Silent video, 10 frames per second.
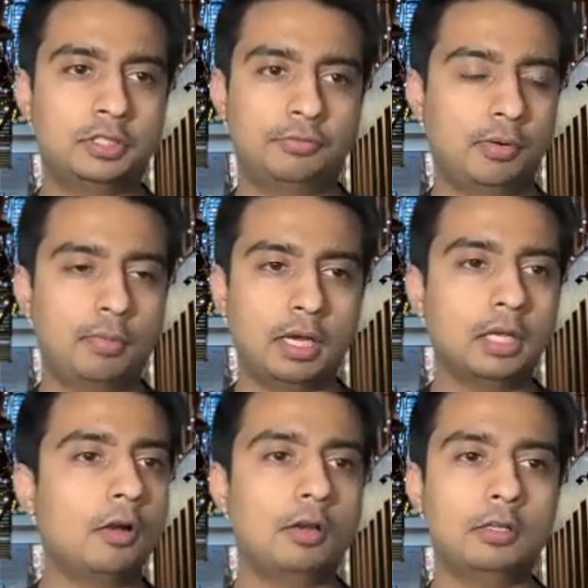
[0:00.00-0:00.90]
from my
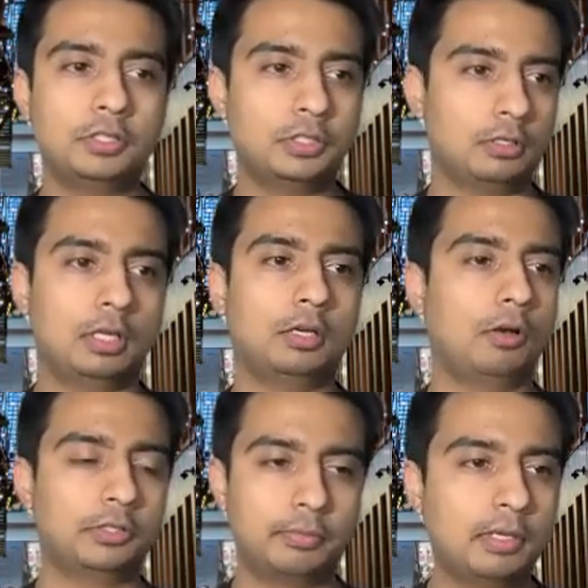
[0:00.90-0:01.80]
college or like
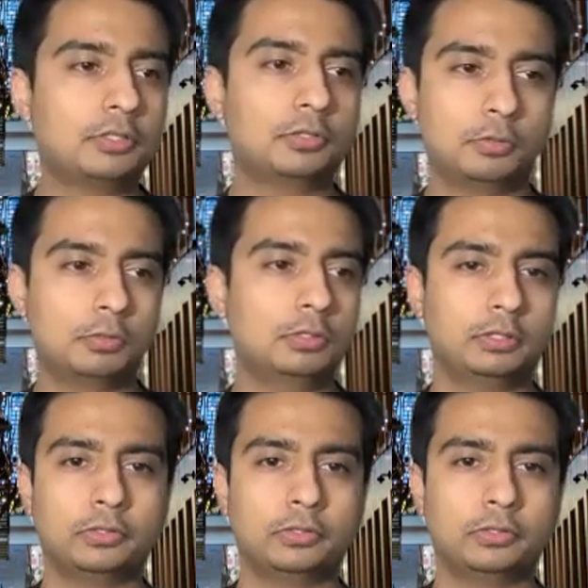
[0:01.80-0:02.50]
other med schools,